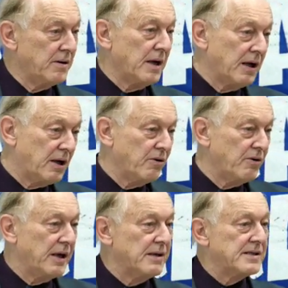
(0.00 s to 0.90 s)

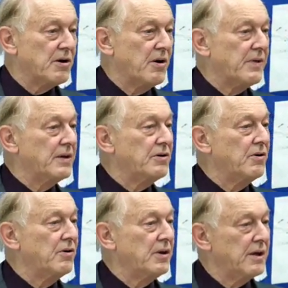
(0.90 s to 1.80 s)
including the Soviet
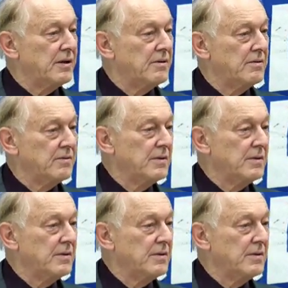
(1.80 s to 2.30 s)
Union,